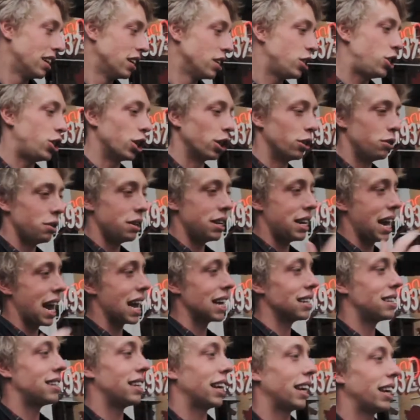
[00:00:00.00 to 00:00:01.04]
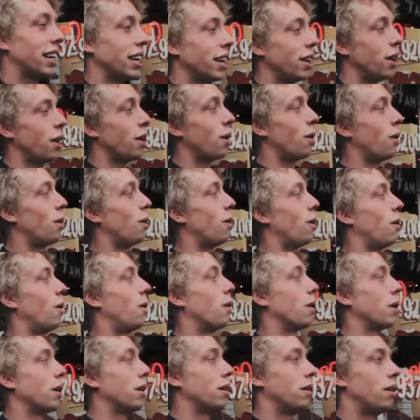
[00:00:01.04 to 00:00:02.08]
children dancing, you know,
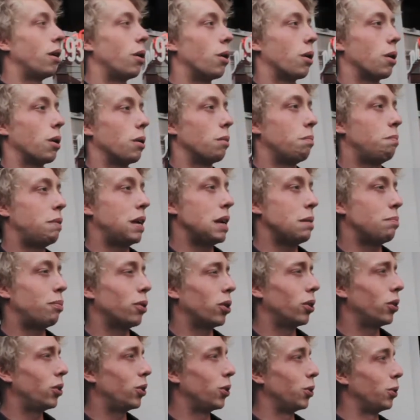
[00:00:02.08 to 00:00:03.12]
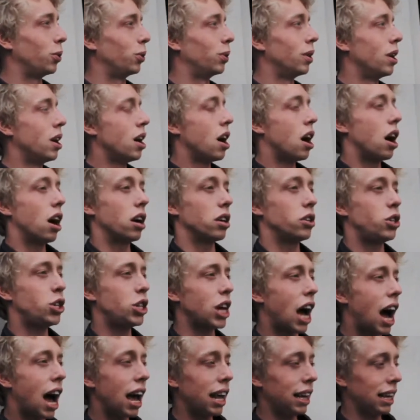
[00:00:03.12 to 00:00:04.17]
or people who are
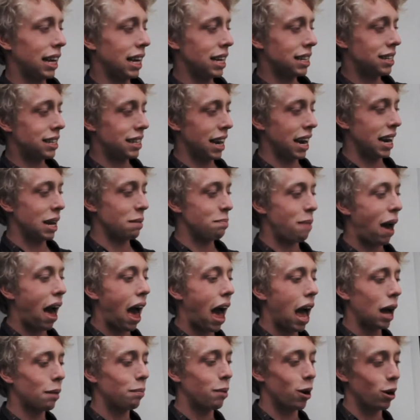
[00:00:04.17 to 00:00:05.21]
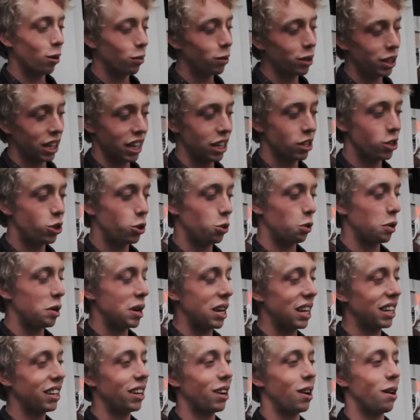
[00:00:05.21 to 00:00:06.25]
shyly standing back but are really
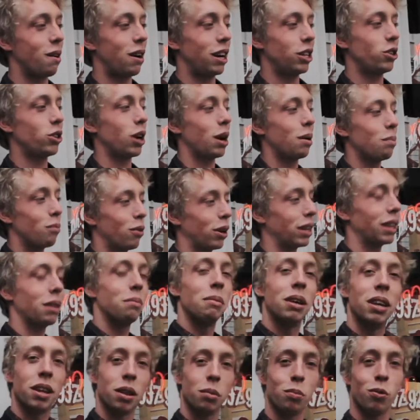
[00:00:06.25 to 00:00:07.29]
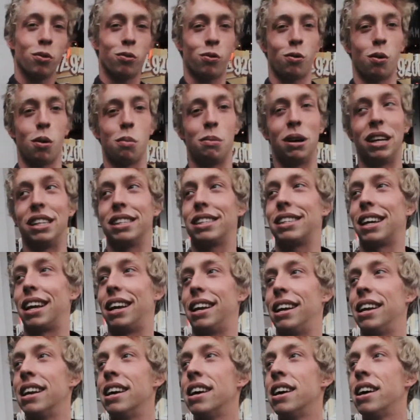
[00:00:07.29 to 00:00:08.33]
intrigued, you know, I try to bring them into the performance.
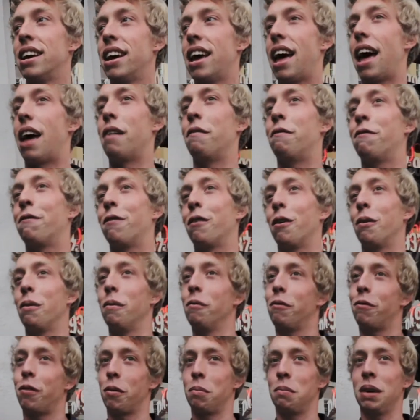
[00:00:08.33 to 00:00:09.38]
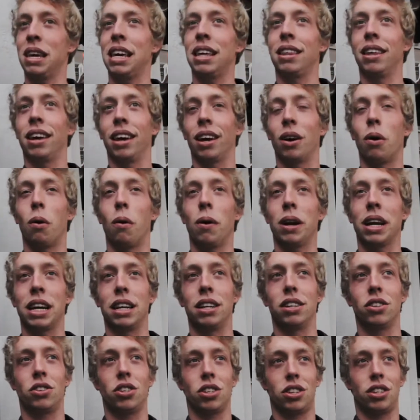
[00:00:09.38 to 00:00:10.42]
And for me, the accordion
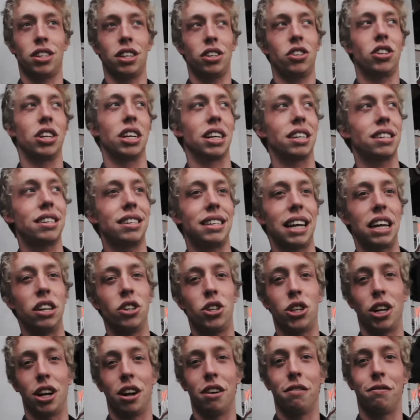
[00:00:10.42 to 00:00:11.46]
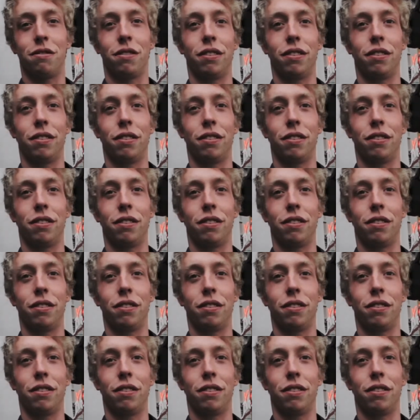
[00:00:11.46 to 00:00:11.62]
is just such an extension of